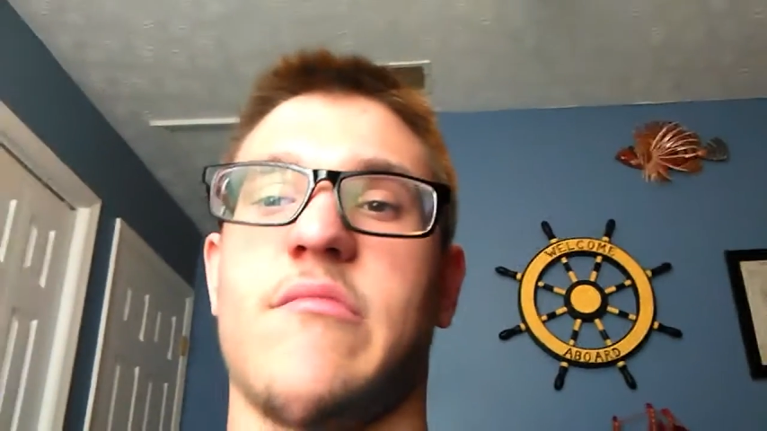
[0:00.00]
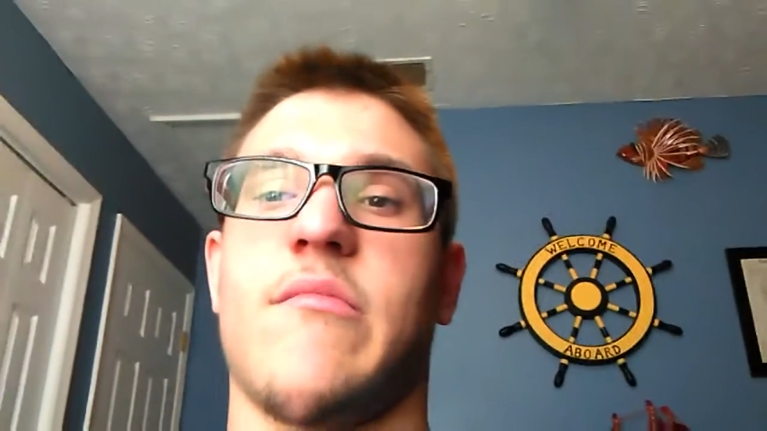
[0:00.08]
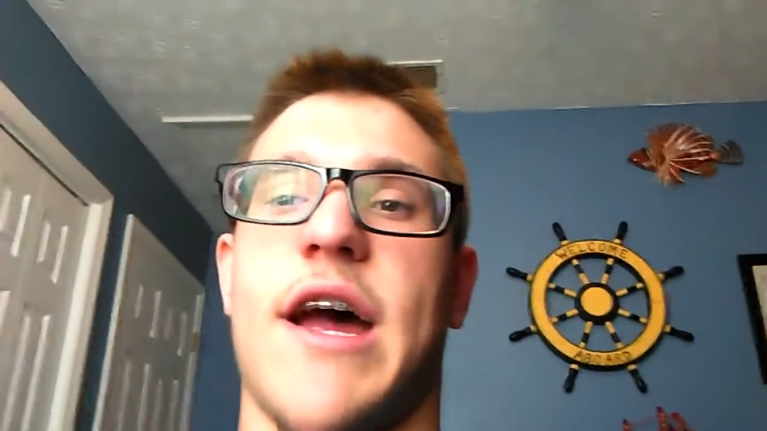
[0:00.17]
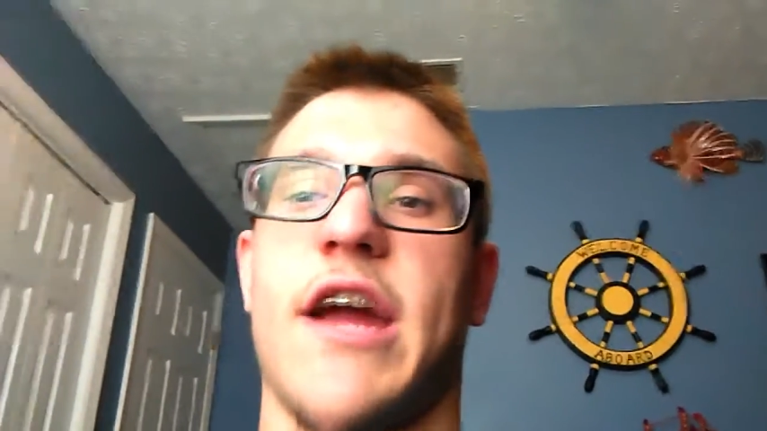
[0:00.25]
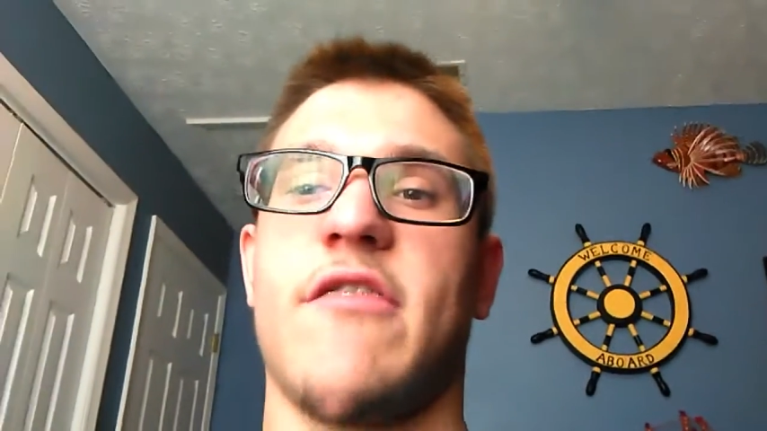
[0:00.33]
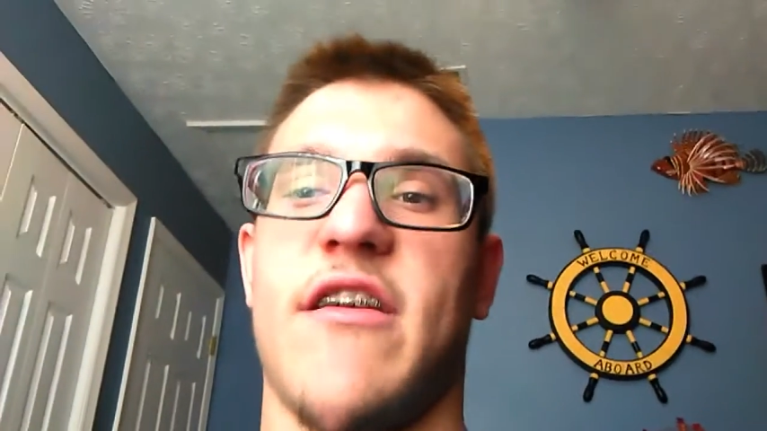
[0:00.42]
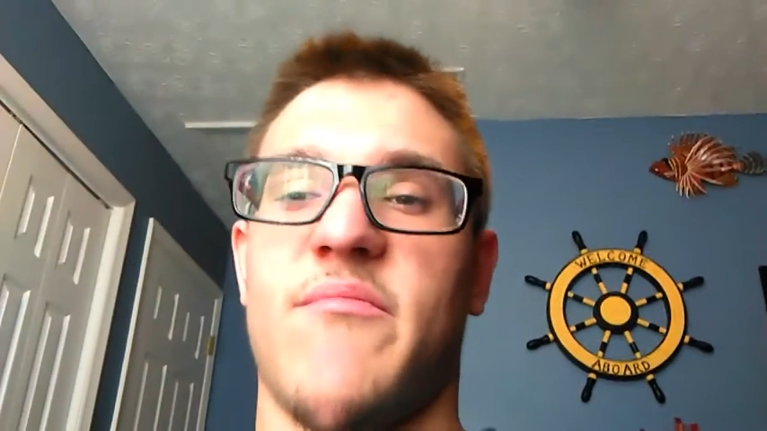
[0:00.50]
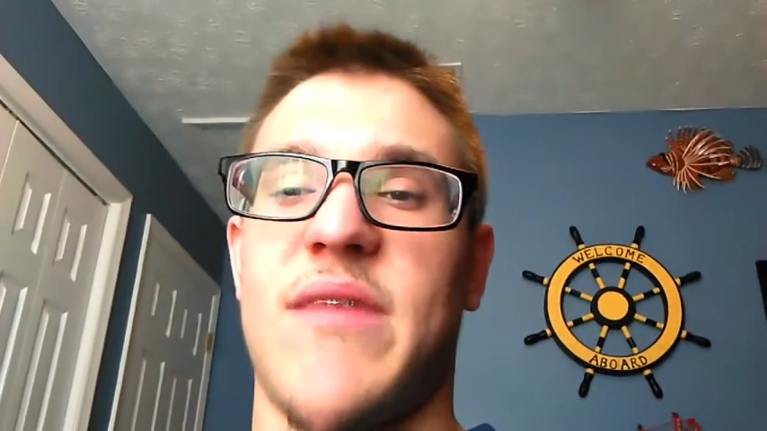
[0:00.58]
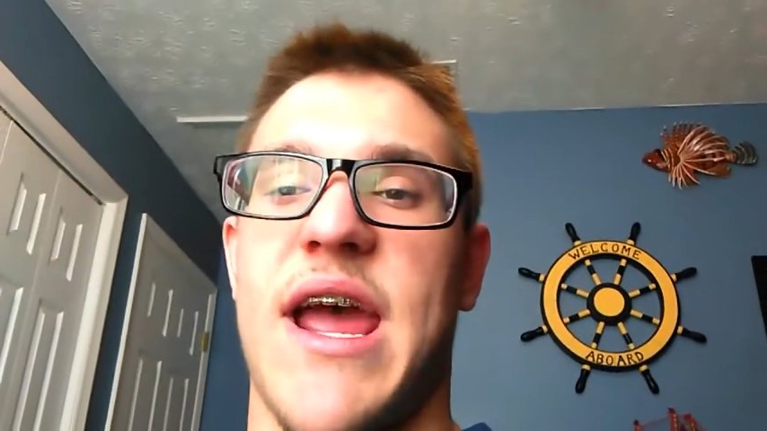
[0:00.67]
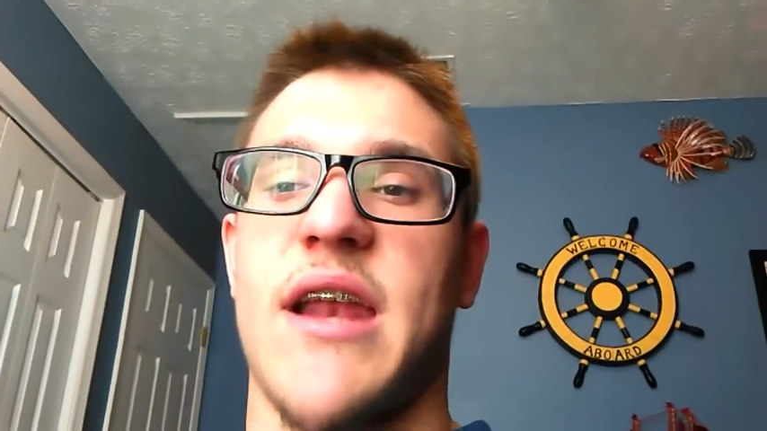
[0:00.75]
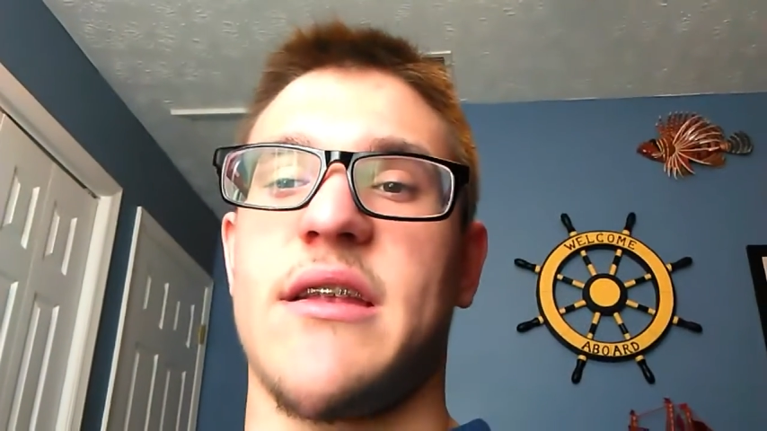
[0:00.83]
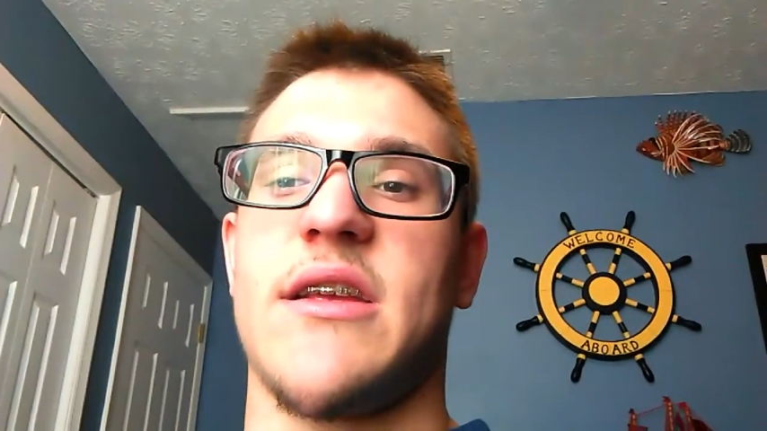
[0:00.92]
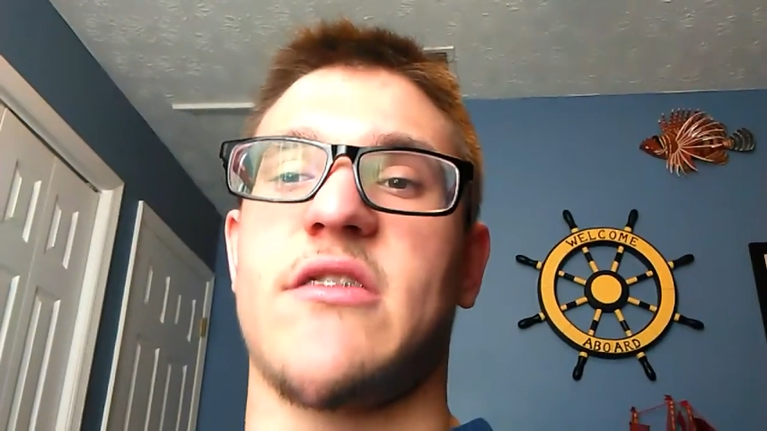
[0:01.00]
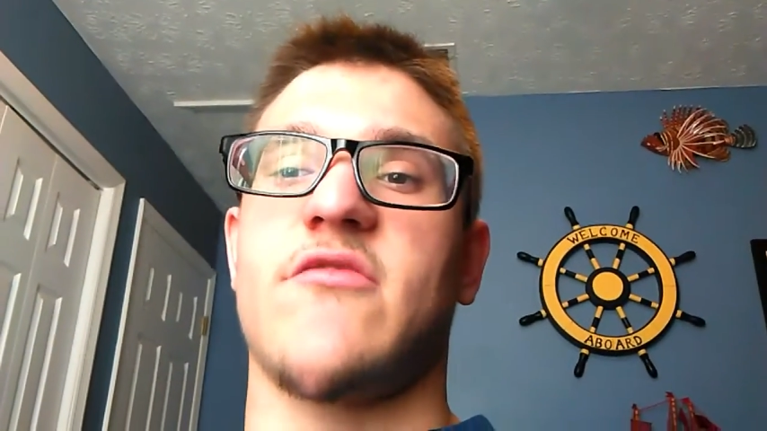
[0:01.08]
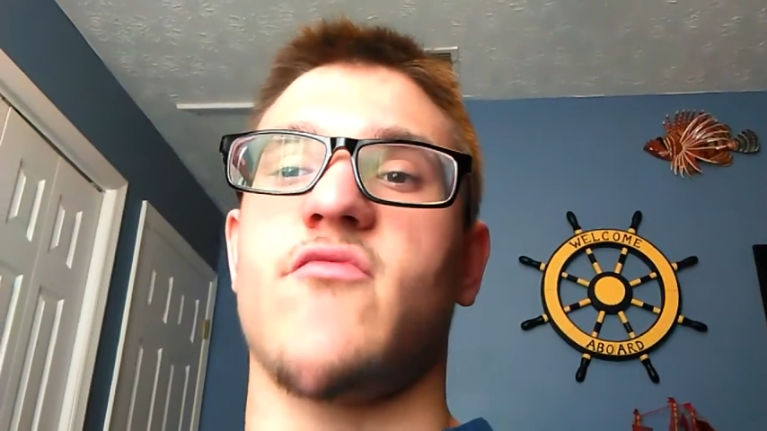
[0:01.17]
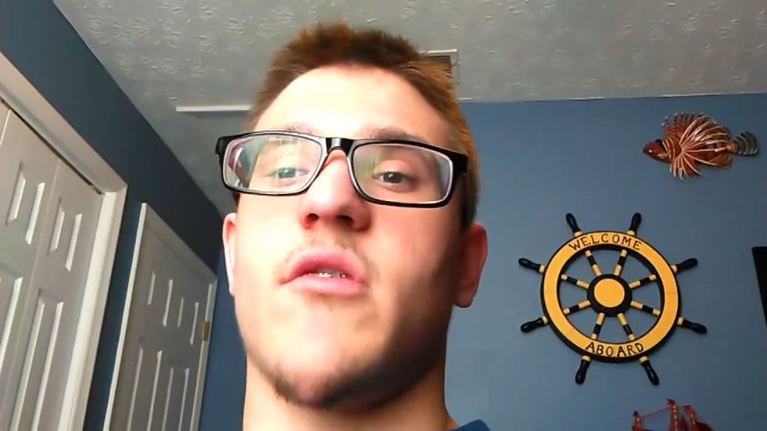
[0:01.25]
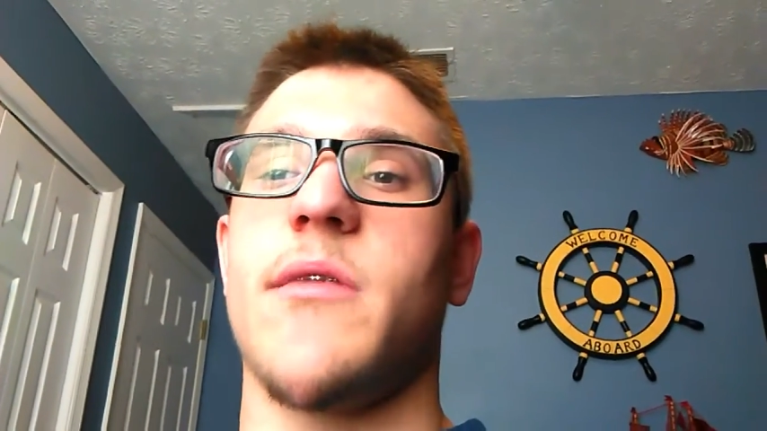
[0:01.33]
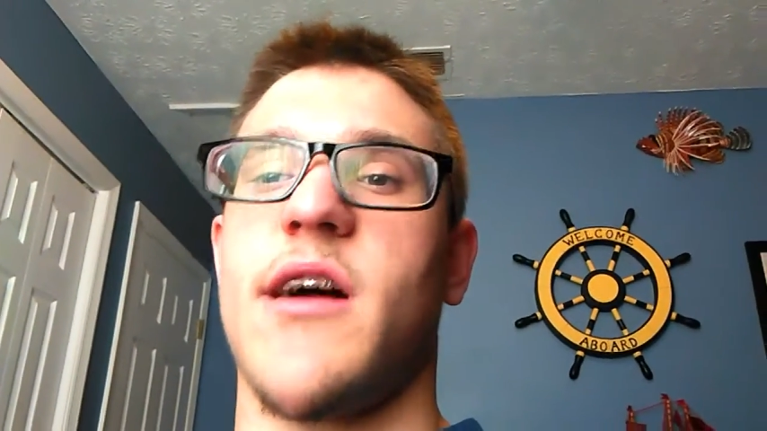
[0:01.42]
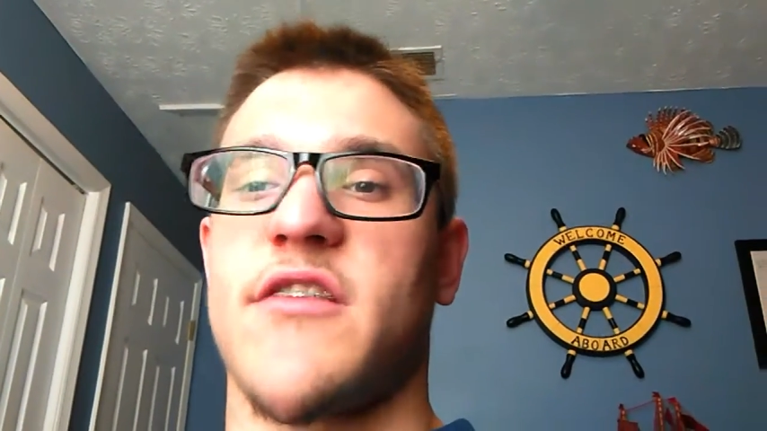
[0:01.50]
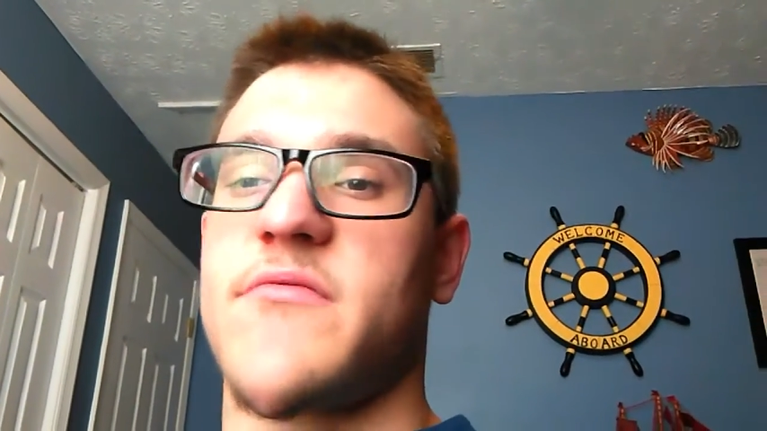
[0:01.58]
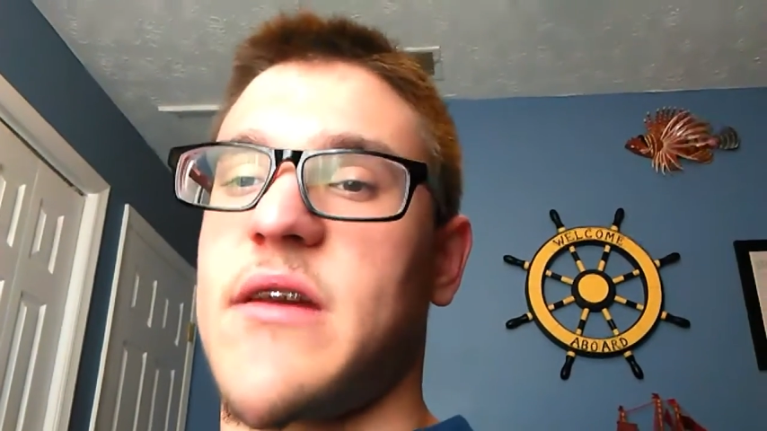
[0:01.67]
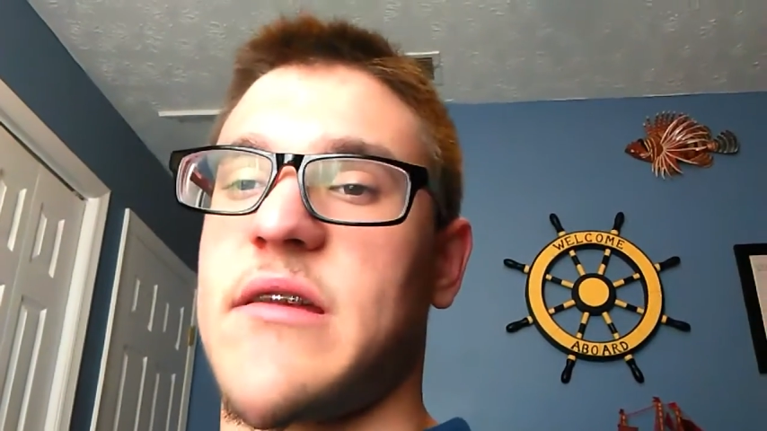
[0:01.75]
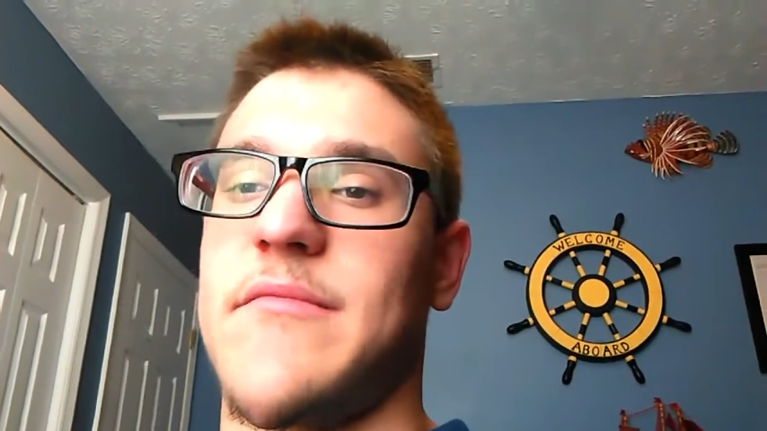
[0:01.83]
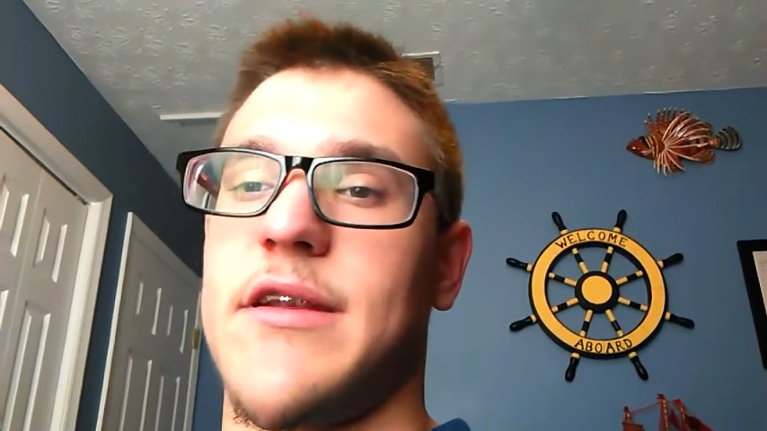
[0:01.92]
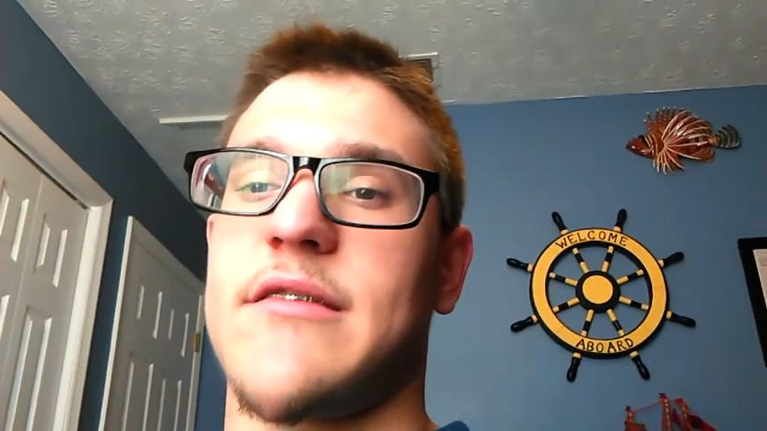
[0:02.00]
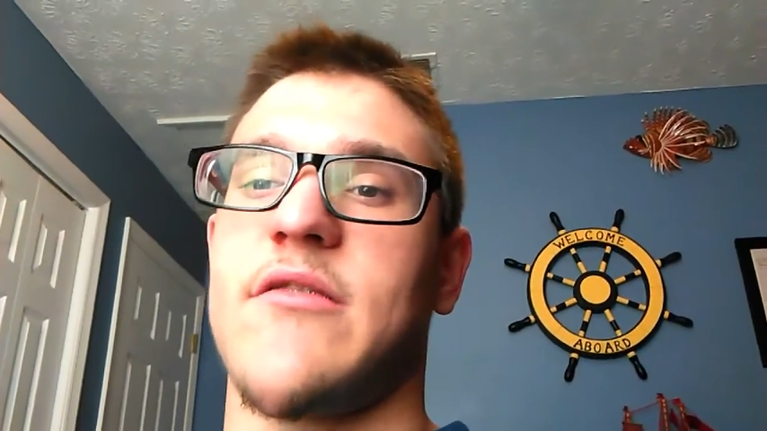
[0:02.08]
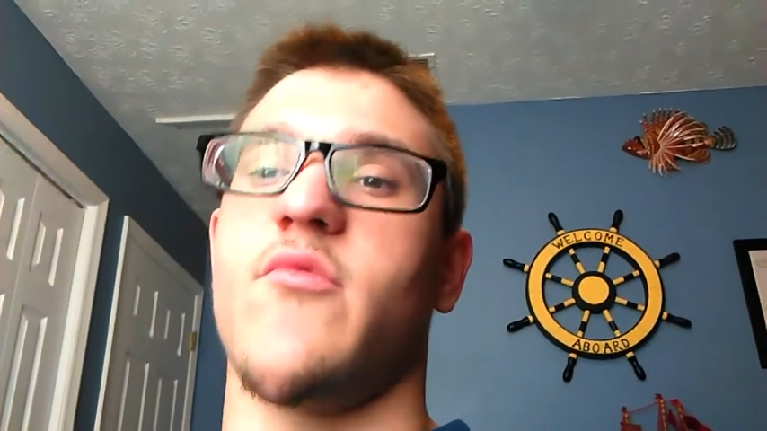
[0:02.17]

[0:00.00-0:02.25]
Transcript: Minecraft Madness, Roblox Randomness,